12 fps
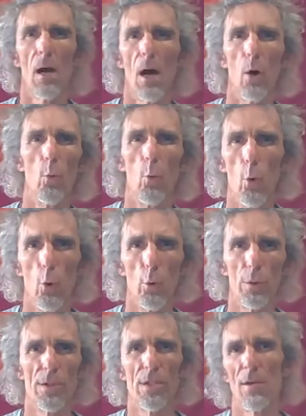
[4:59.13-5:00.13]

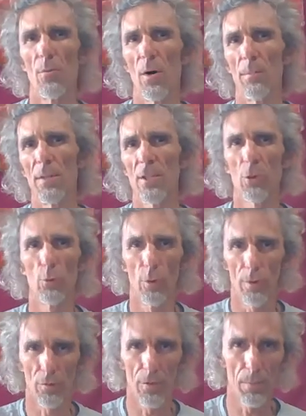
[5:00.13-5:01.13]
awards, and there might be 2 or
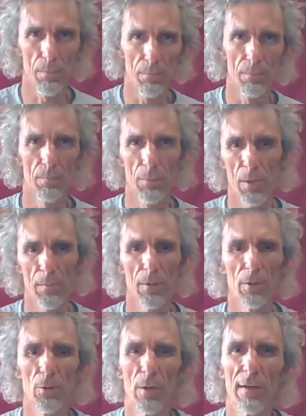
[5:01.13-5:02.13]
3 people
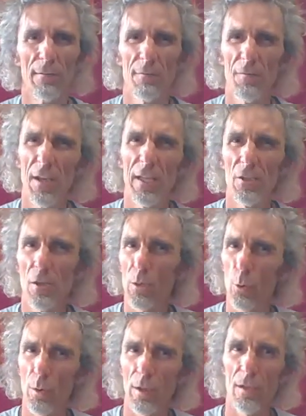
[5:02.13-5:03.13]
who are fairly
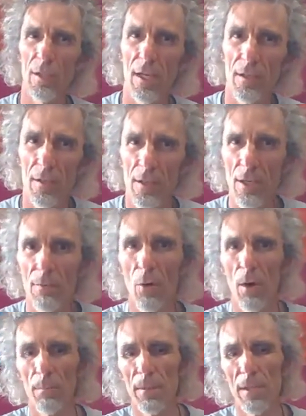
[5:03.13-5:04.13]
equal contenders, and it
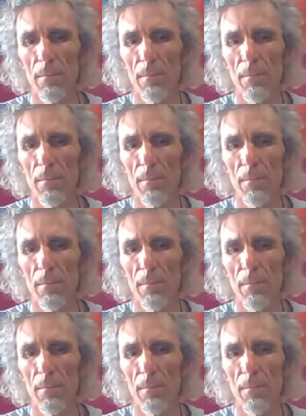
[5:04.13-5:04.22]
might be